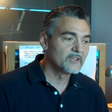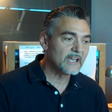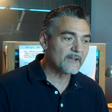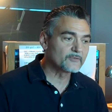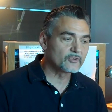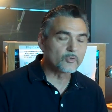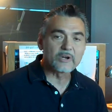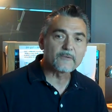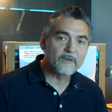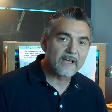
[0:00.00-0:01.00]
After
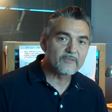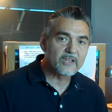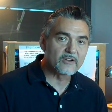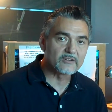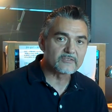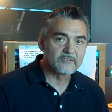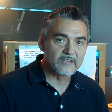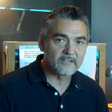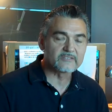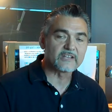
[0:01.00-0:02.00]
25 years,
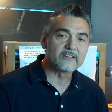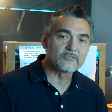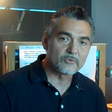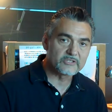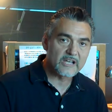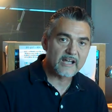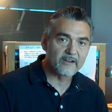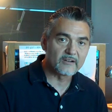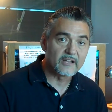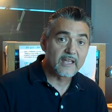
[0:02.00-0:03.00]
they decide to
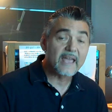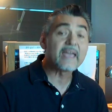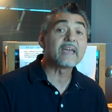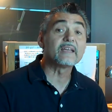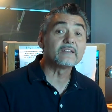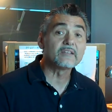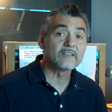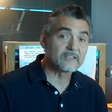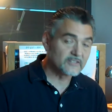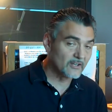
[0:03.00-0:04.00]
retire,
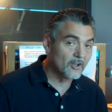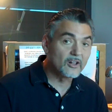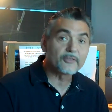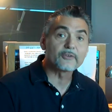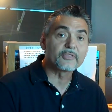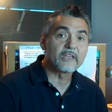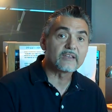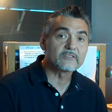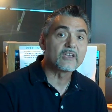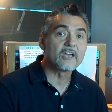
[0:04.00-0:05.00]
and they sell all their
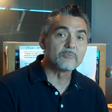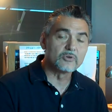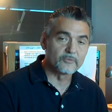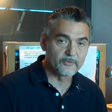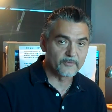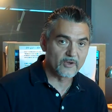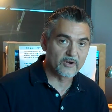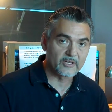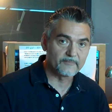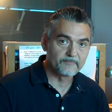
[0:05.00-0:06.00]
things and move to
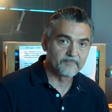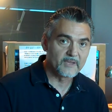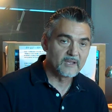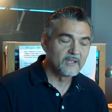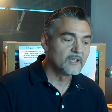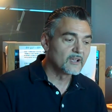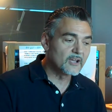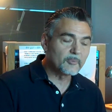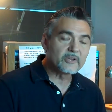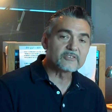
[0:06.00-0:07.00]
Florida.
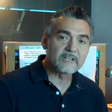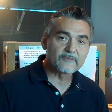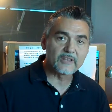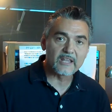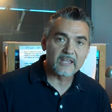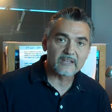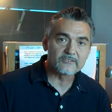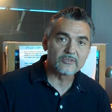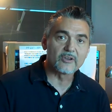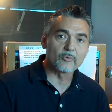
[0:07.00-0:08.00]
A couple years after they get
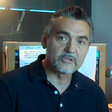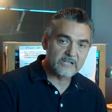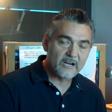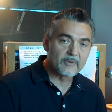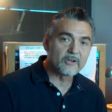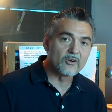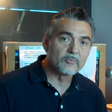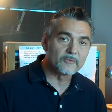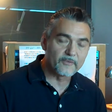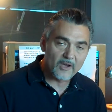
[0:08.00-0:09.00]
to their retirement
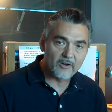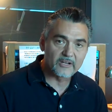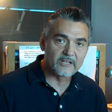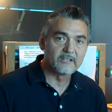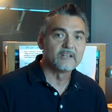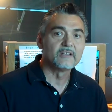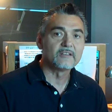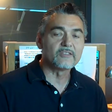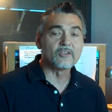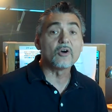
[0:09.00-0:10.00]
home in Florida,
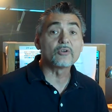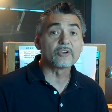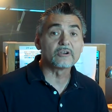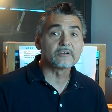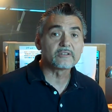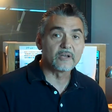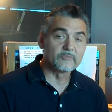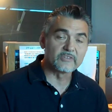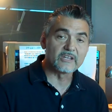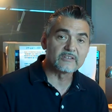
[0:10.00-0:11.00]
the owner
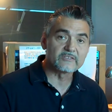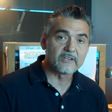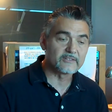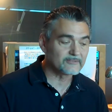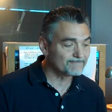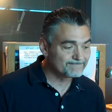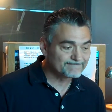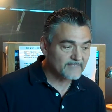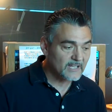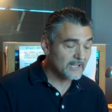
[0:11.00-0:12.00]
comes in and says,
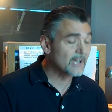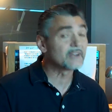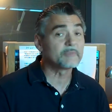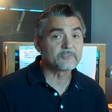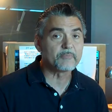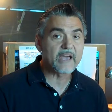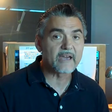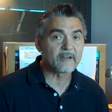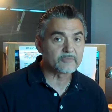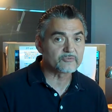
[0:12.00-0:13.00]
"The economy's
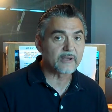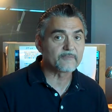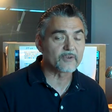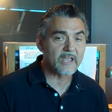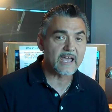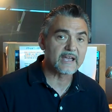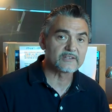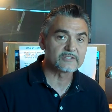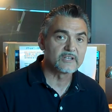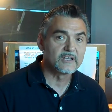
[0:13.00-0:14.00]
bad, I'm strapped for cash.